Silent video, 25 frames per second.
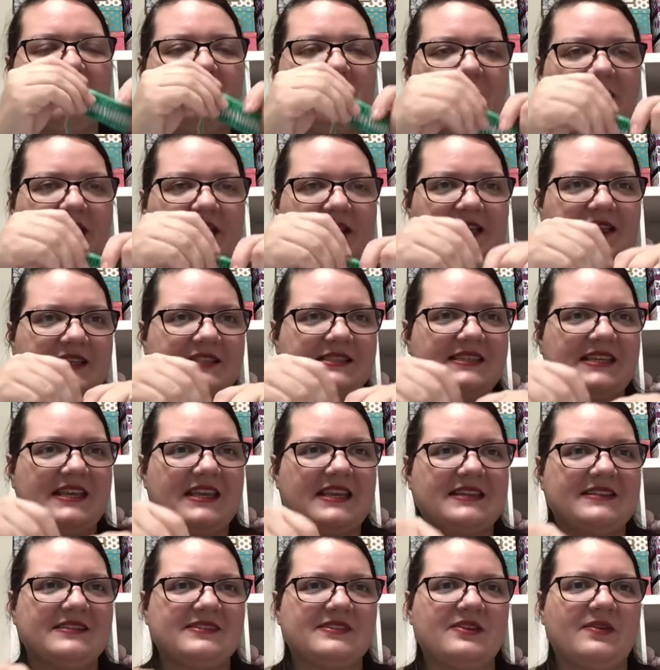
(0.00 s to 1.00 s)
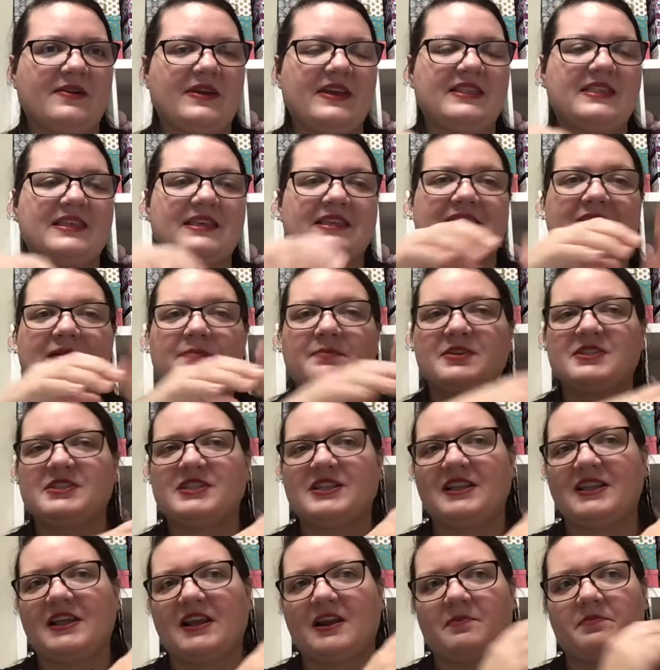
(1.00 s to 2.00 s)
place, and so I think that puts a
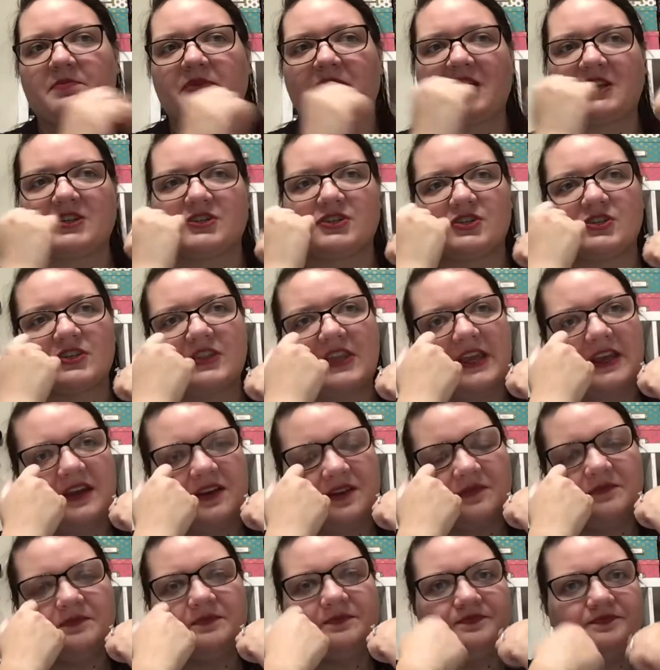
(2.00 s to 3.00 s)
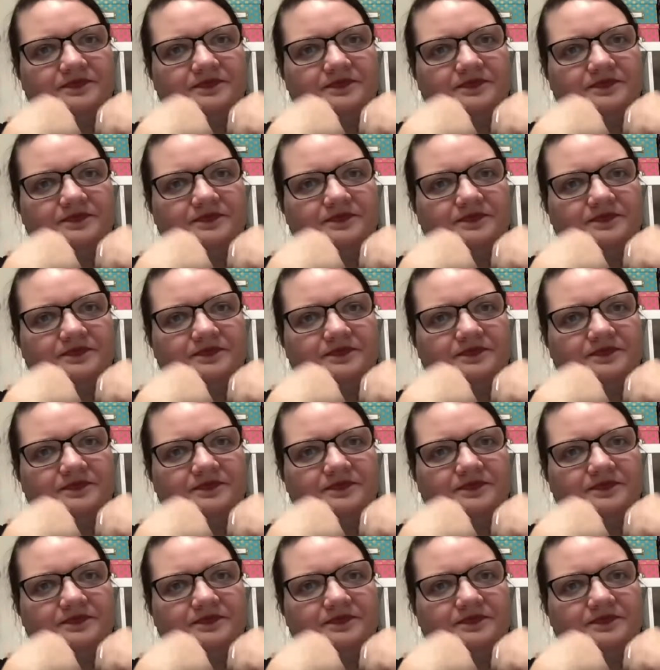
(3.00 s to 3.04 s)
lot of pressure there.